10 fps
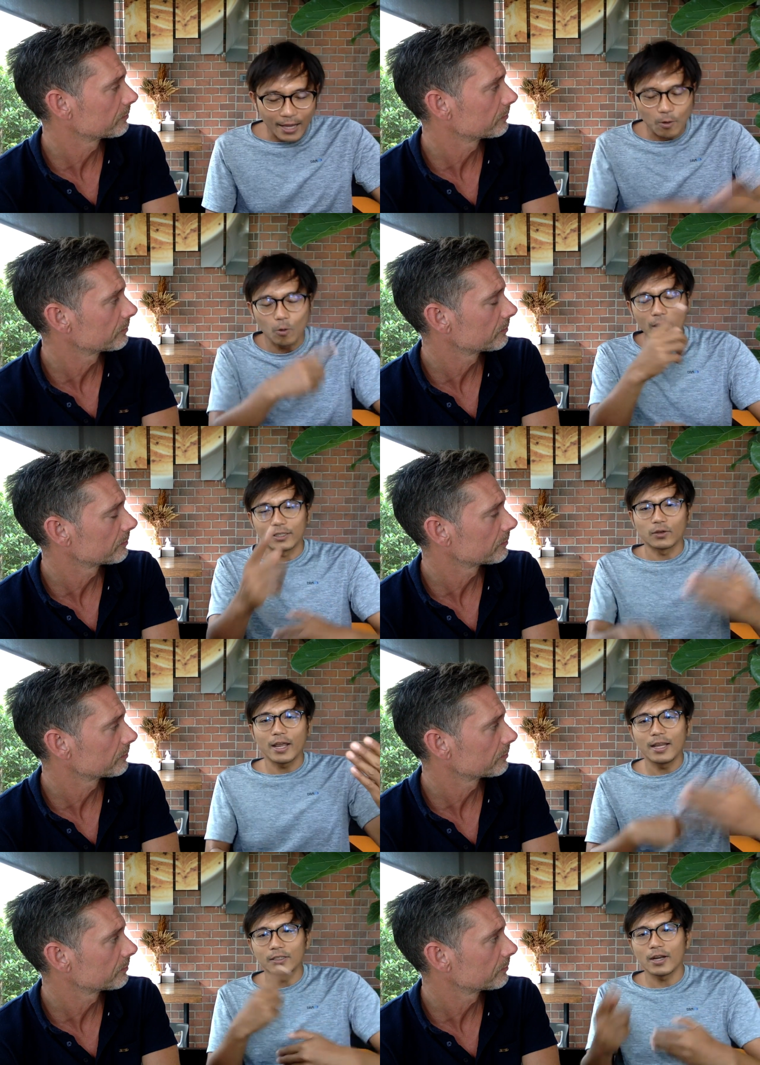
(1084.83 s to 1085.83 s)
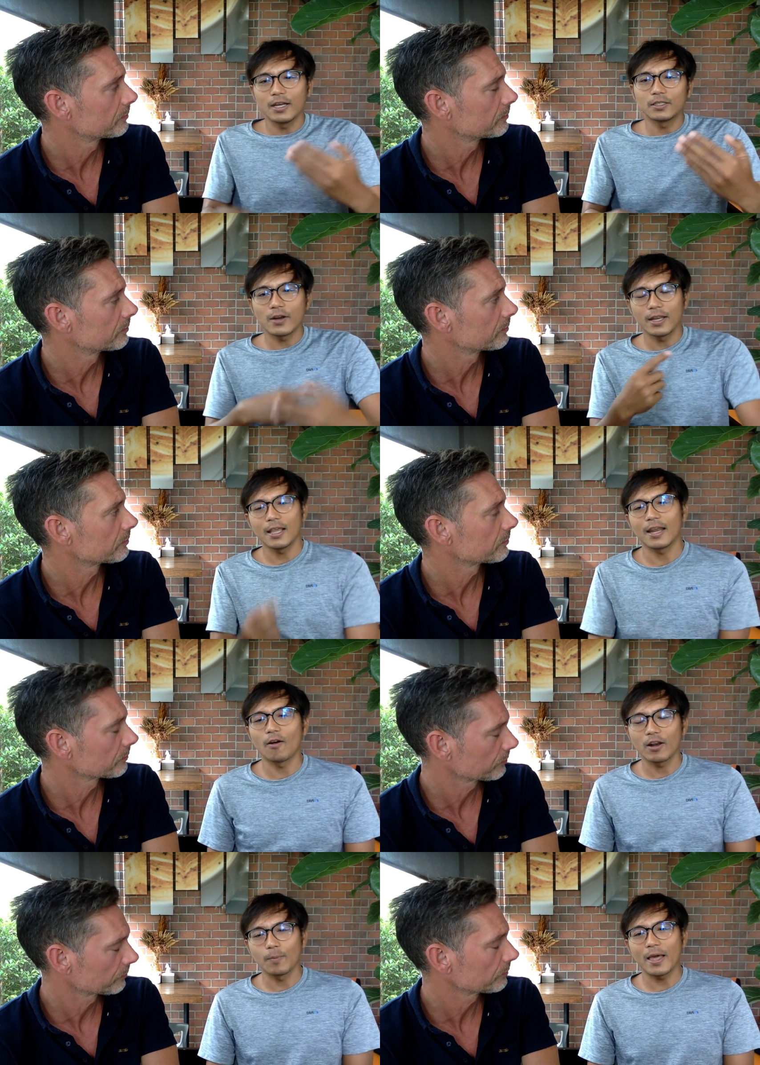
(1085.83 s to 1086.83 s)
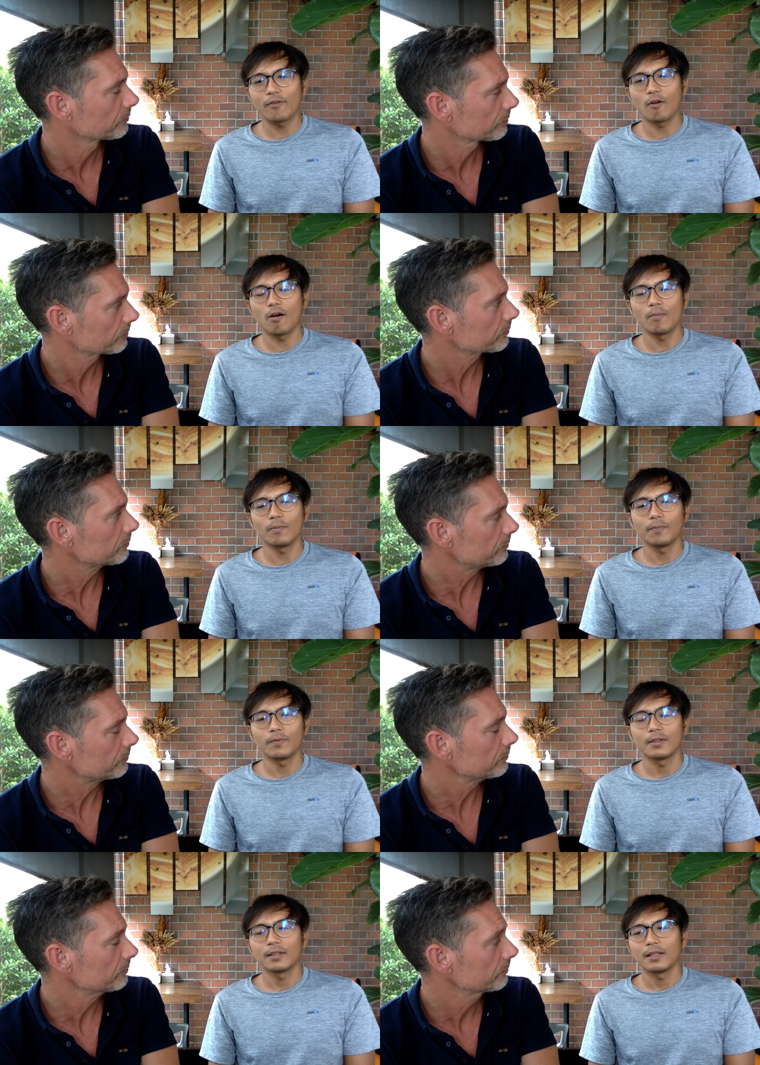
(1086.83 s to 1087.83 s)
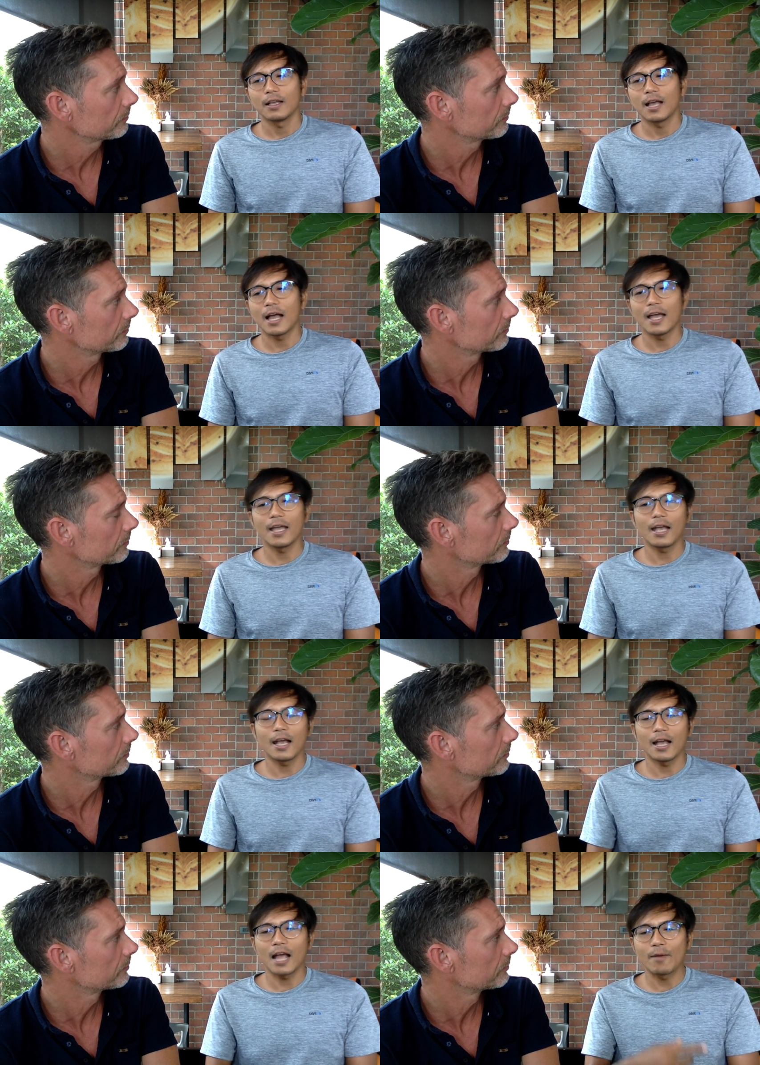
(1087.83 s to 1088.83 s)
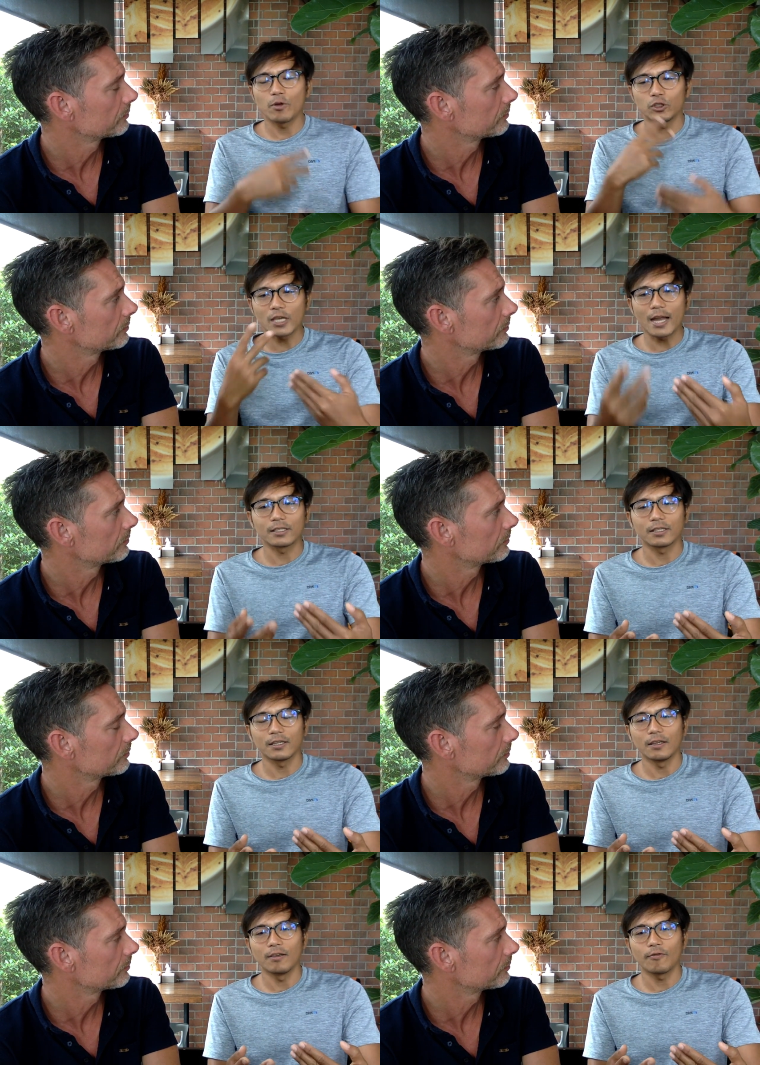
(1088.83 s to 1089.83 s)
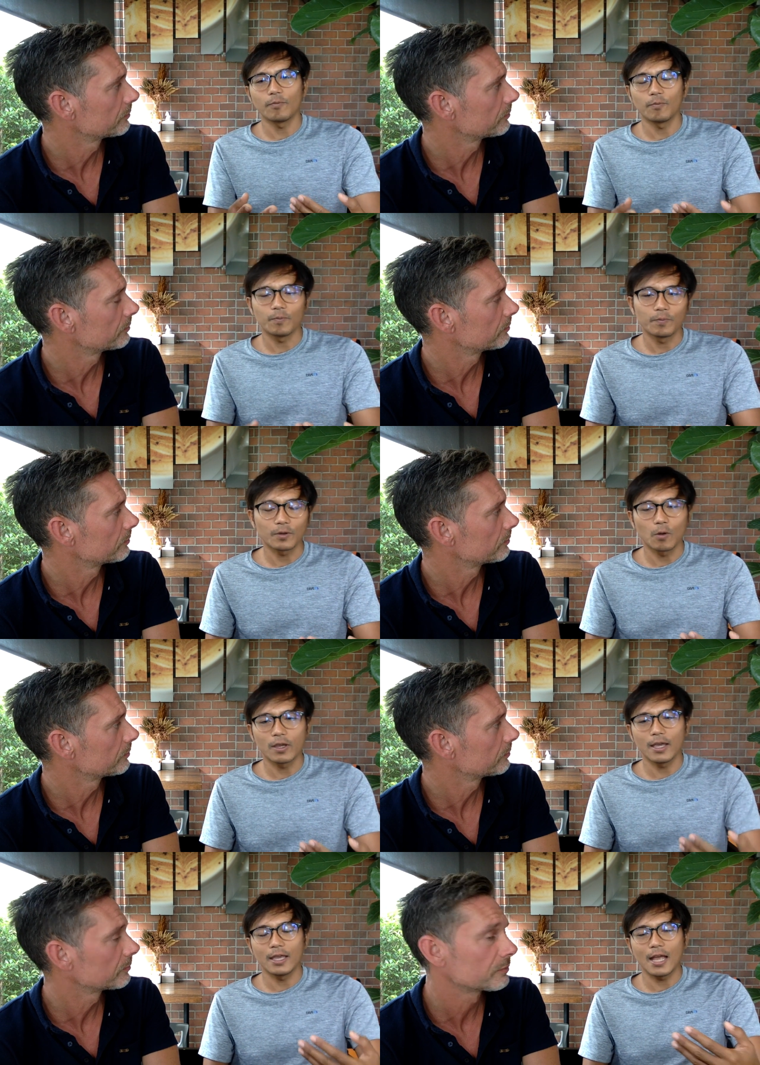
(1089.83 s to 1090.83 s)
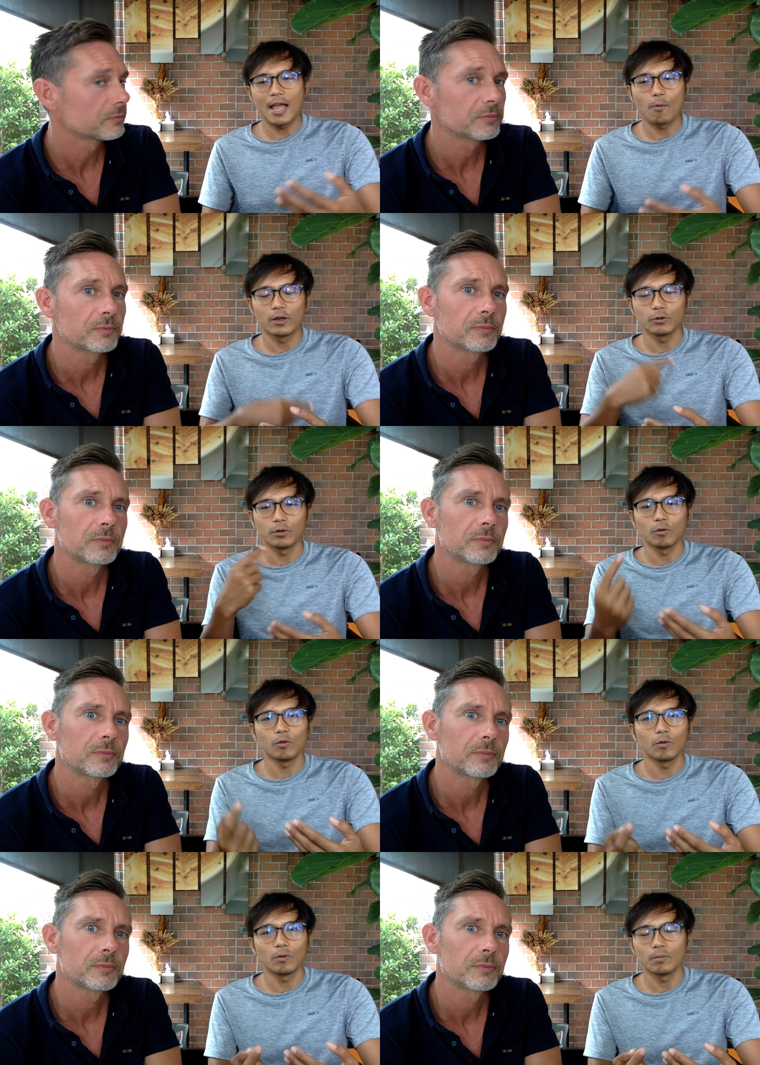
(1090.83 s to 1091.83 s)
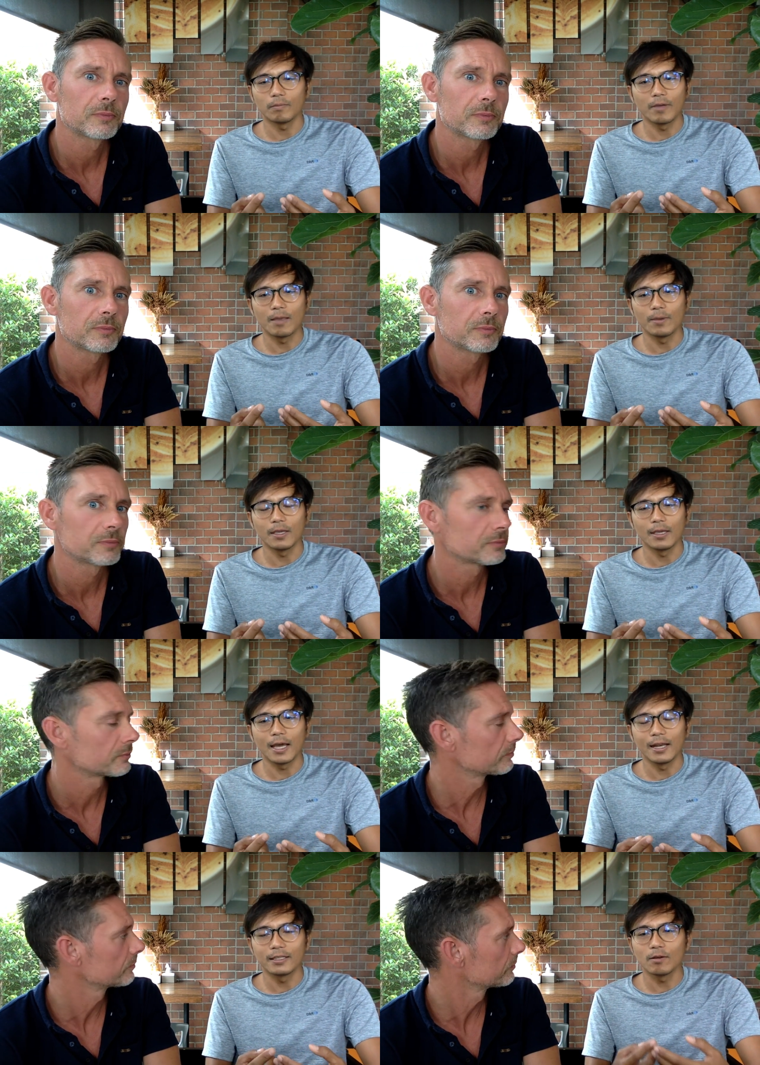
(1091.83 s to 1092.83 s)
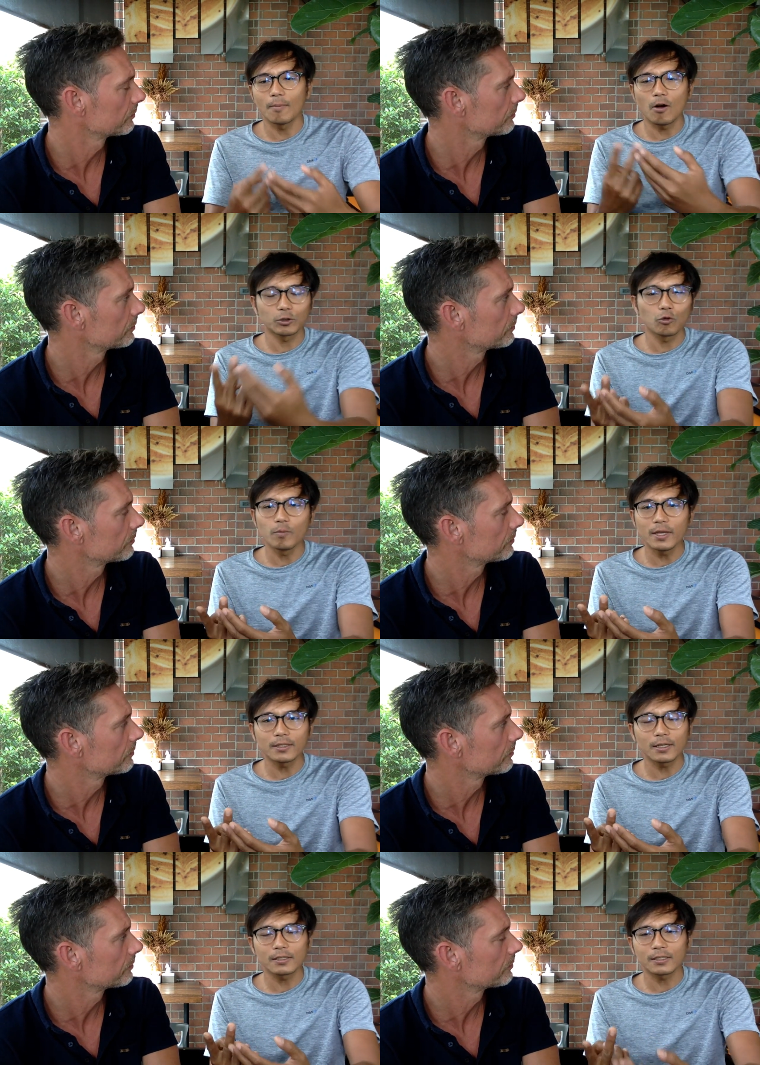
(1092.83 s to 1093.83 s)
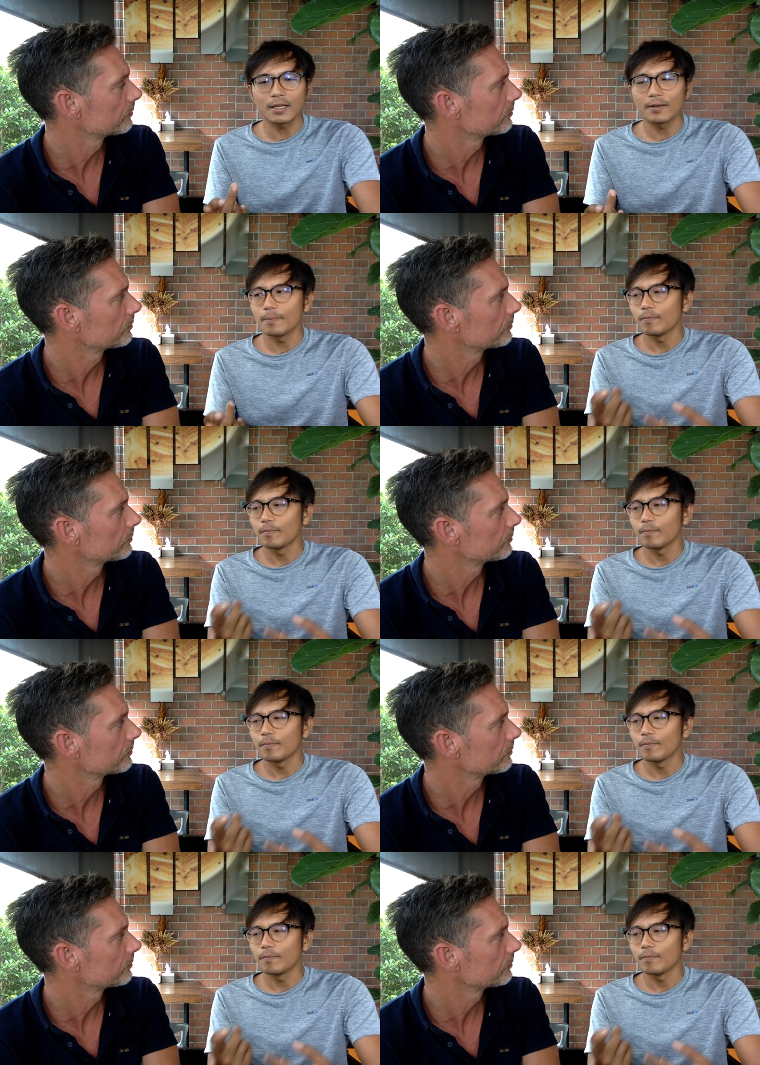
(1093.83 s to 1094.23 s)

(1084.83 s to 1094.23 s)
Speaker 1: I go like training, and on the platform, I will judge if, okay, I want to do maybe a little more 2 meters